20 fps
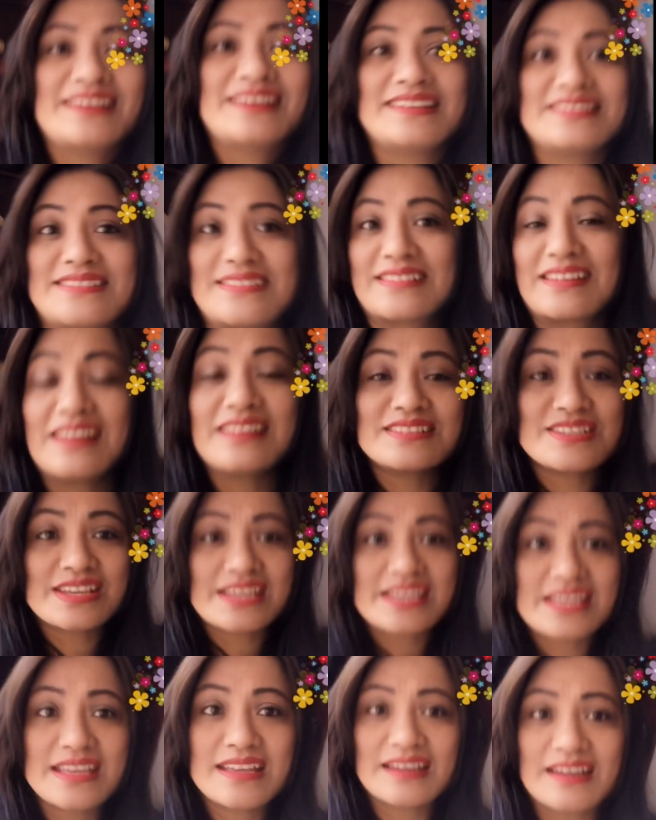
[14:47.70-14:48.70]
it's
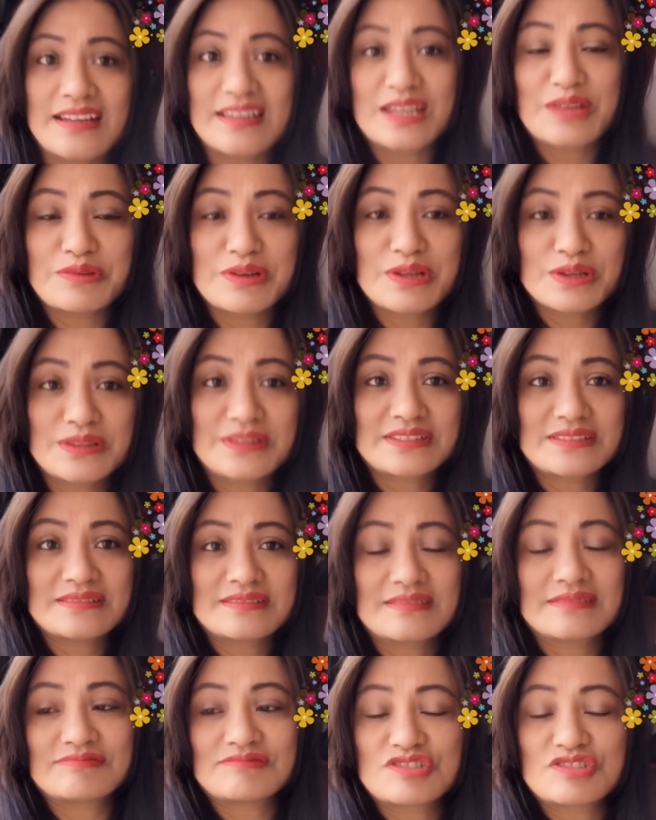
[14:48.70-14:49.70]
catching and it will
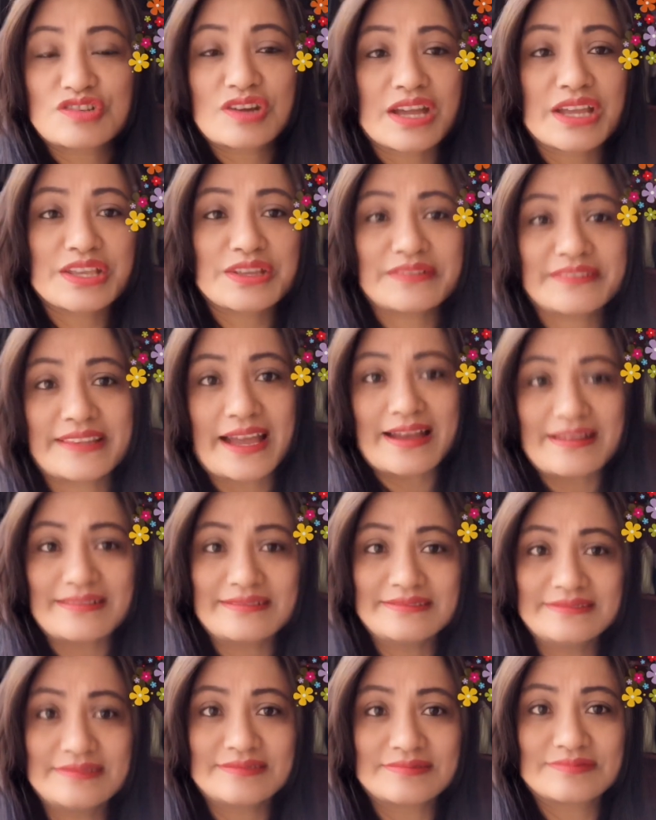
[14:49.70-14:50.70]
drag you
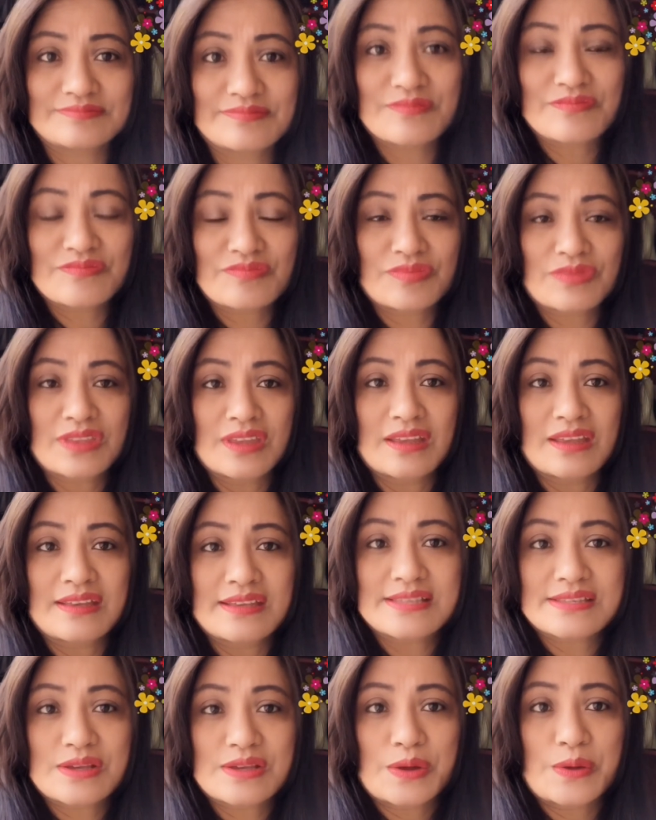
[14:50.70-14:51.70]
down
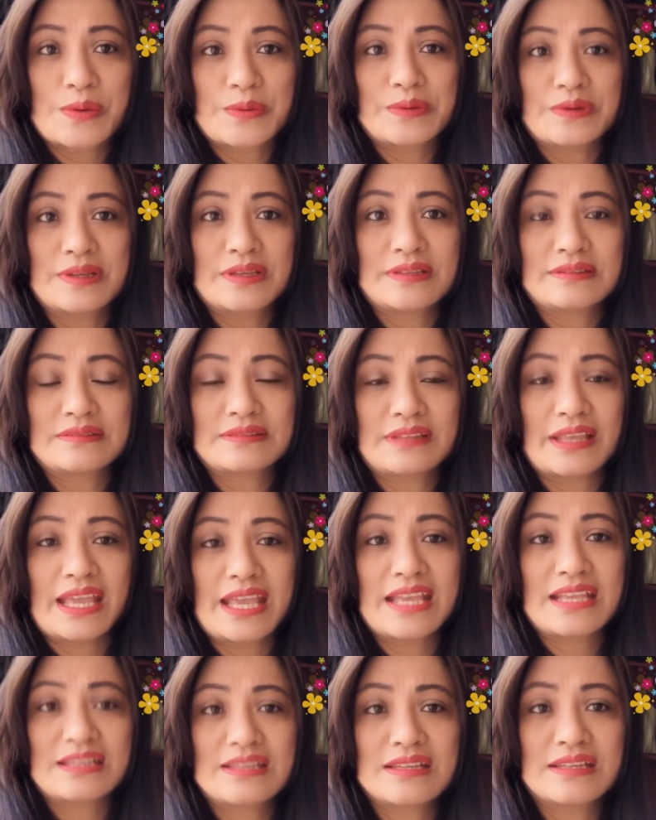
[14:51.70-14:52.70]
so
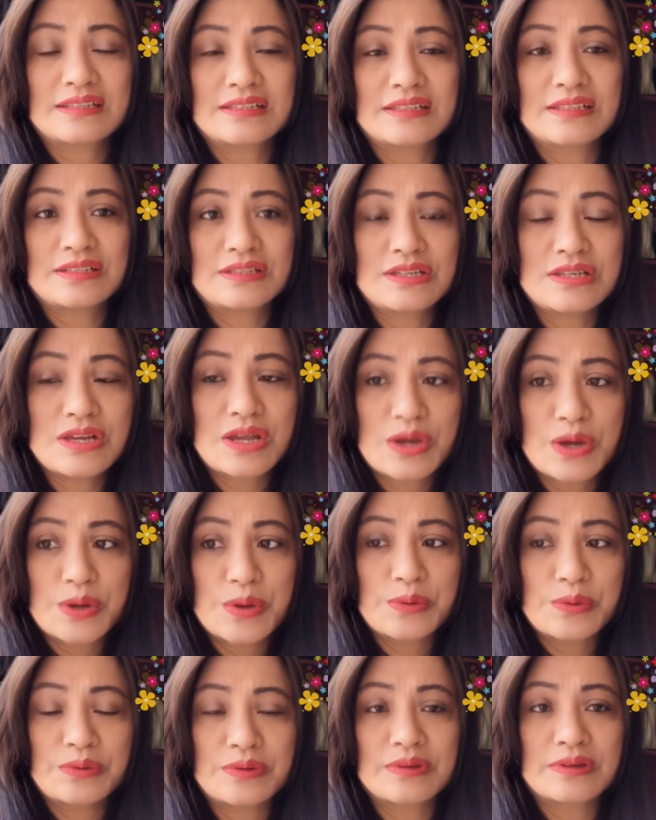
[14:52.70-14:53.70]
take
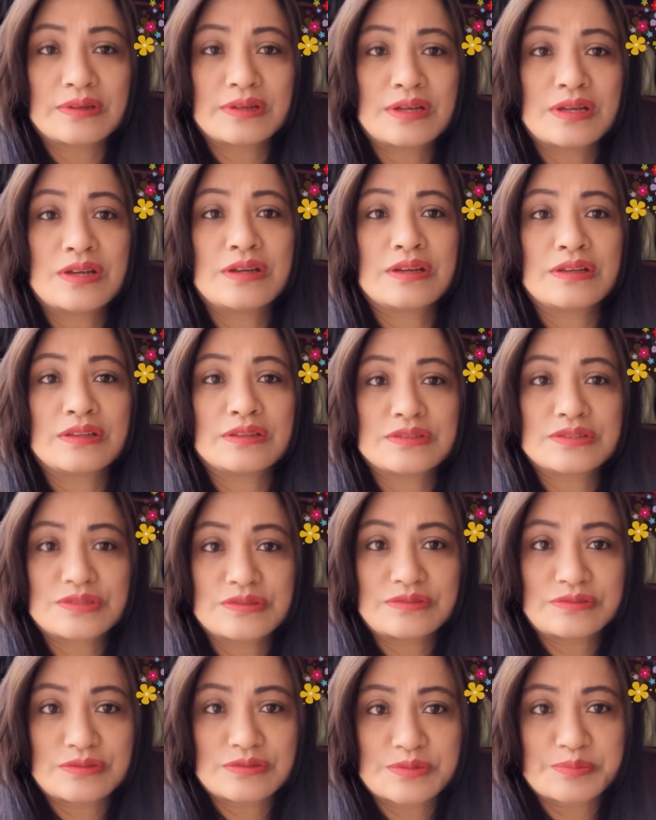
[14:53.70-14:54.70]
no to
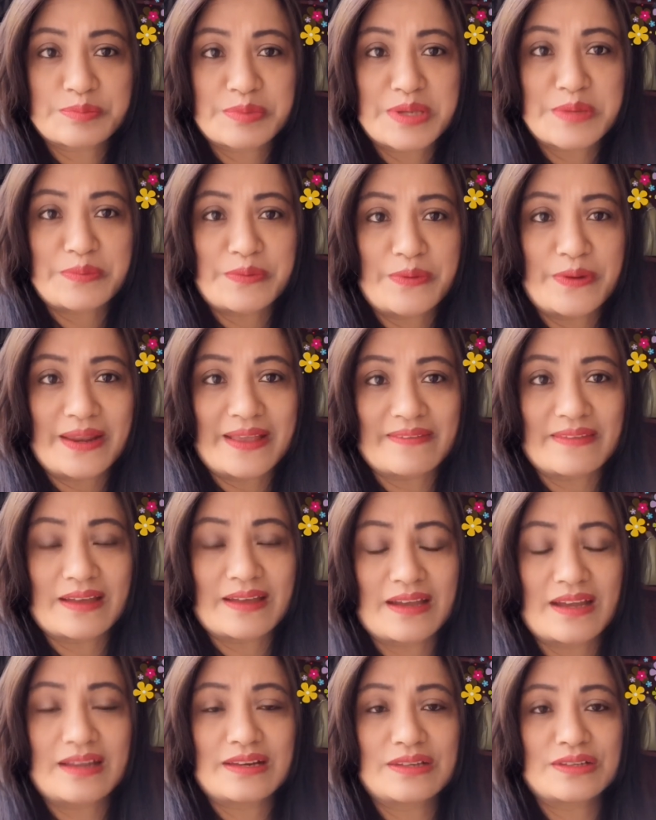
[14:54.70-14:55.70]
those people like
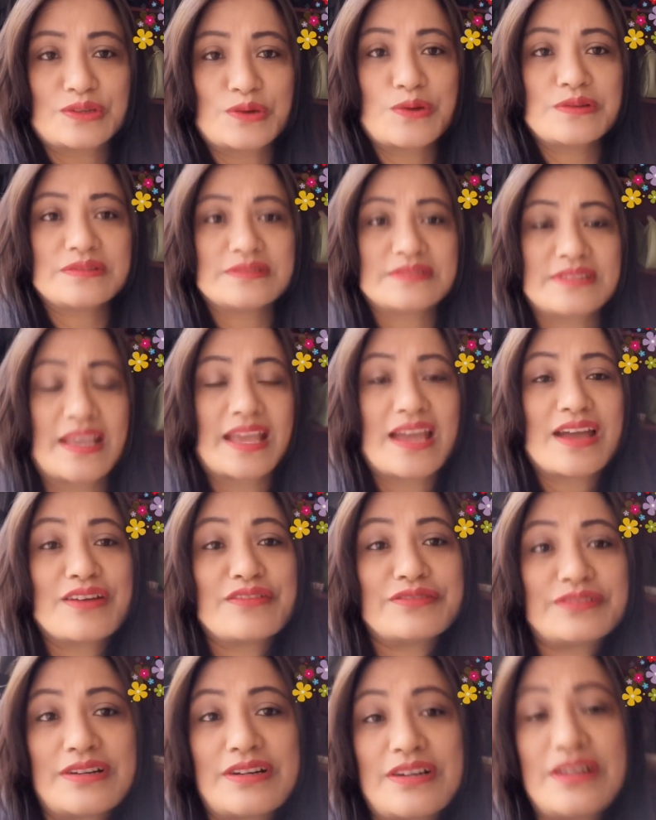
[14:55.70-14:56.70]
that. Don't
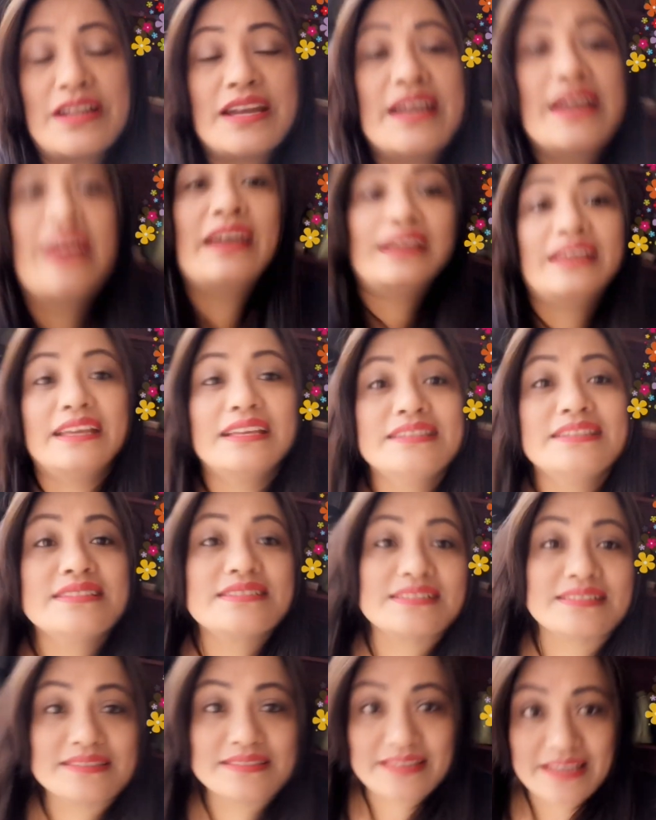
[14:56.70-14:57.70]
ever
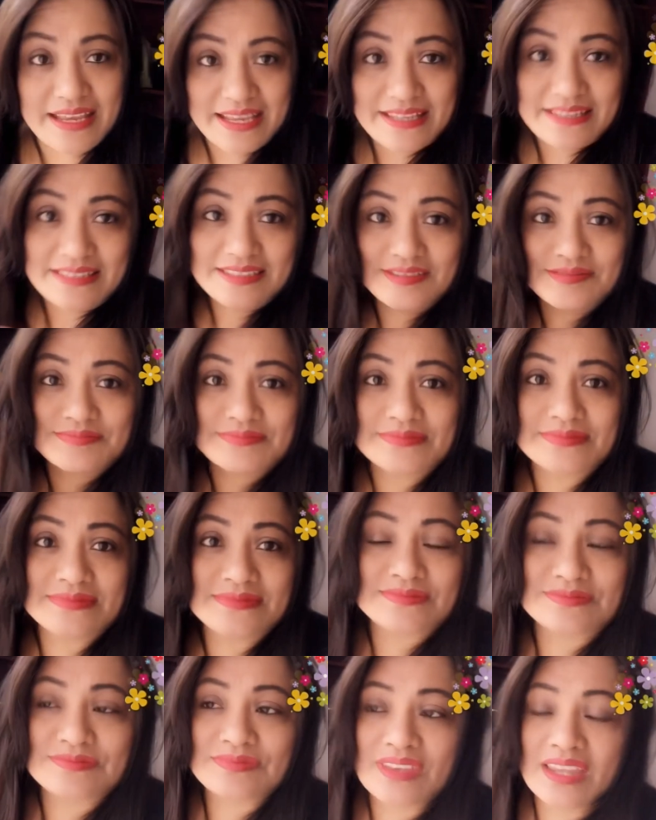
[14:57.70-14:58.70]
entertain
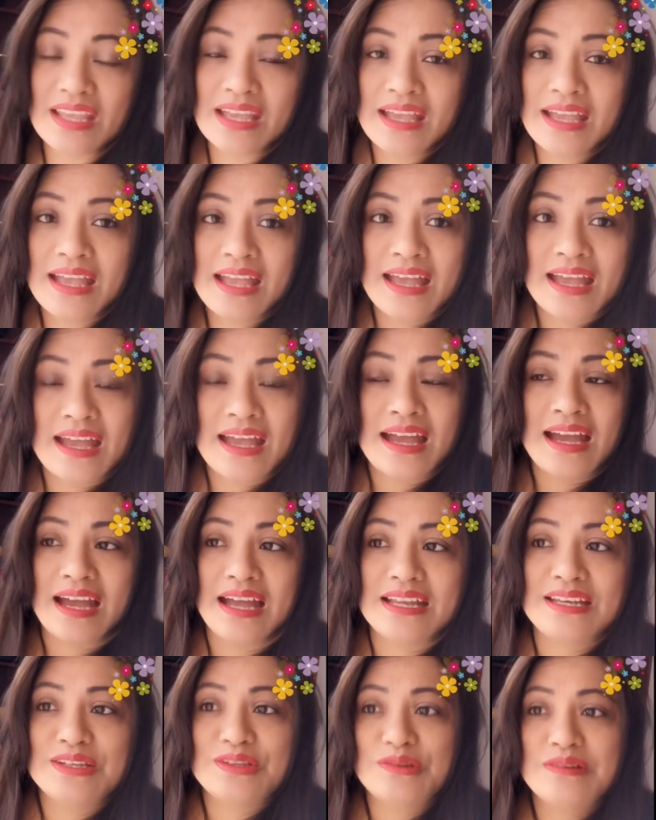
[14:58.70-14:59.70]

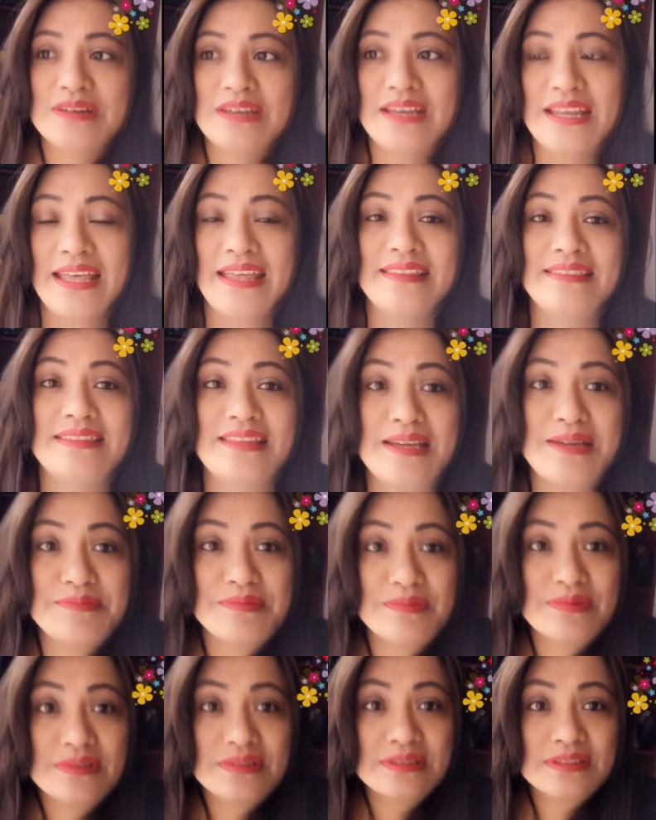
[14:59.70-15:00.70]
and don't let
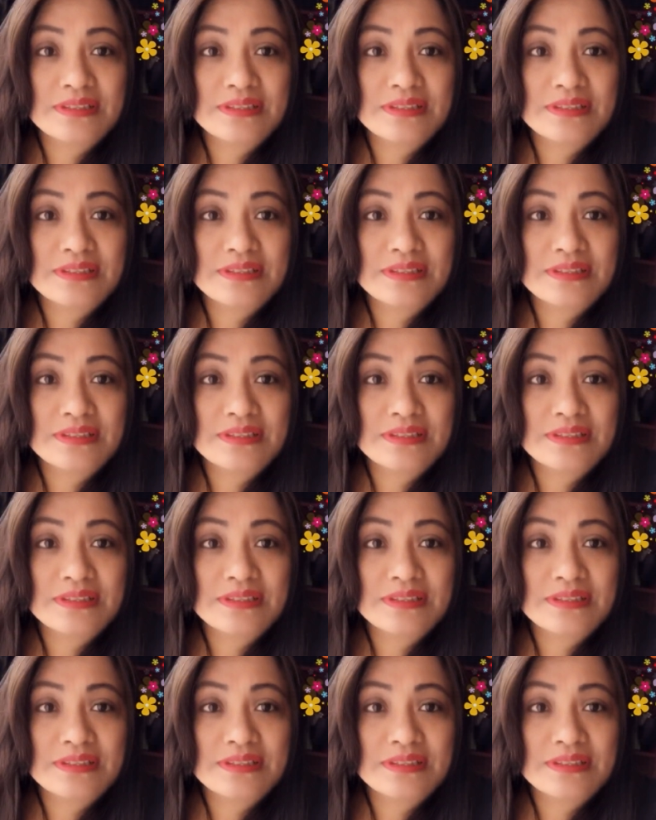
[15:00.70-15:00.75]
them